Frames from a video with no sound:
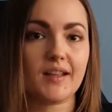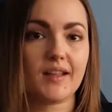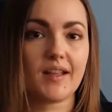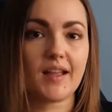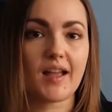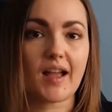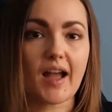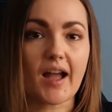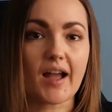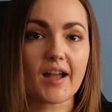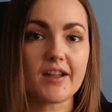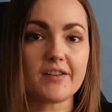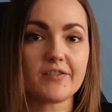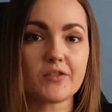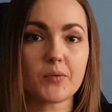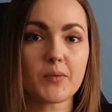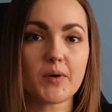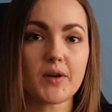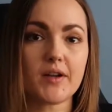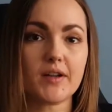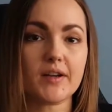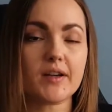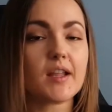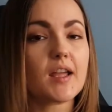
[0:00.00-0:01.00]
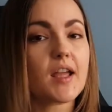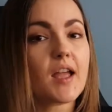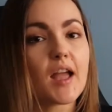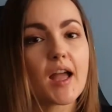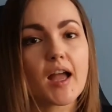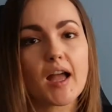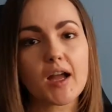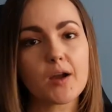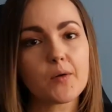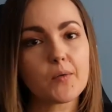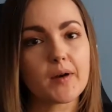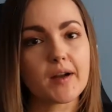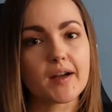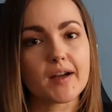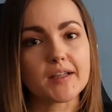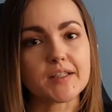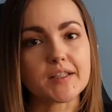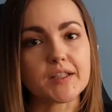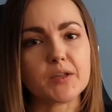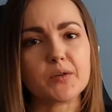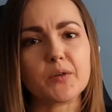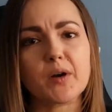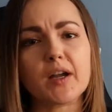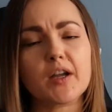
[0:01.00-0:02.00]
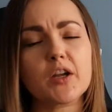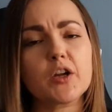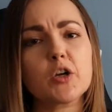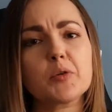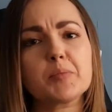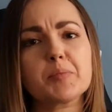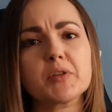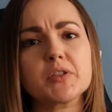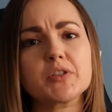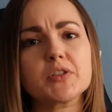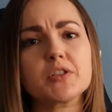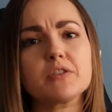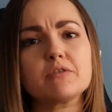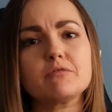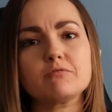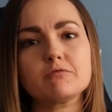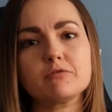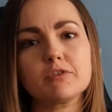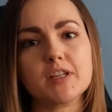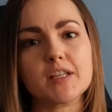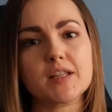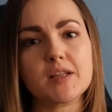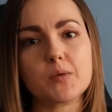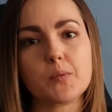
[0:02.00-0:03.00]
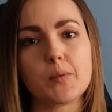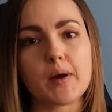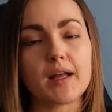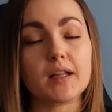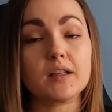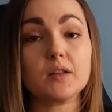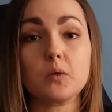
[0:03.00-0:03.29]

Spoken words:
Hi everyone, how are you? I hope you're doing really well.